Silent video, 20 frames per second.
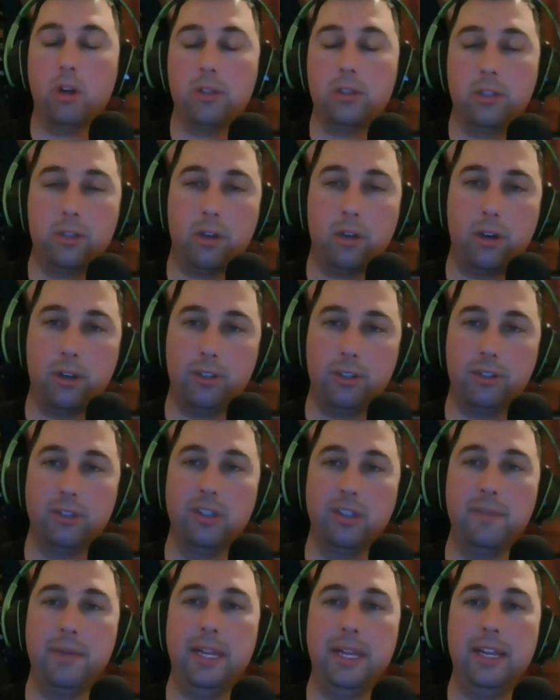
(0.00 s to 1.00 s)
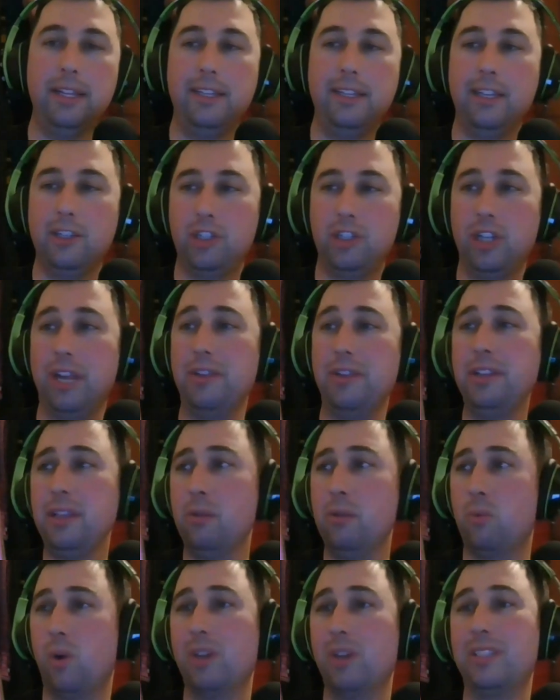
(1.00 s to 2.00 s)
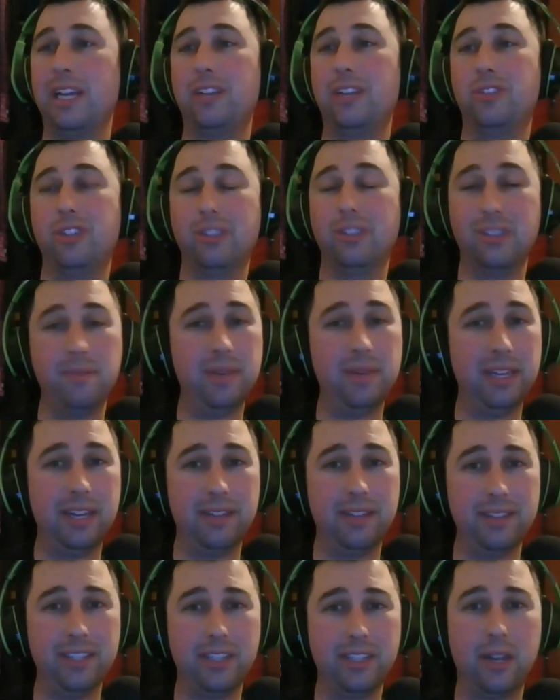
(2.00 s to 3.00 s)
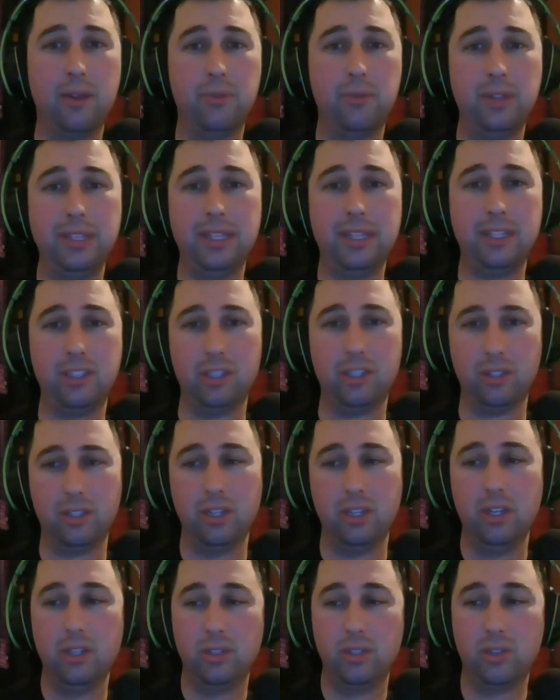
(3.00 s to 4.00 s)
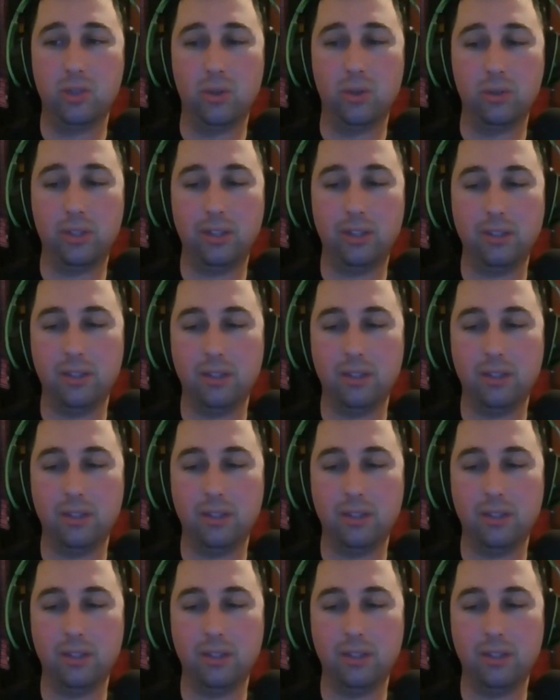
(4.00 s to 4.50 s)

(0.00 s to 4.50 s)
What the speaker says: All Stars limited edition. I think there was actually limited on these. I don't think they just sold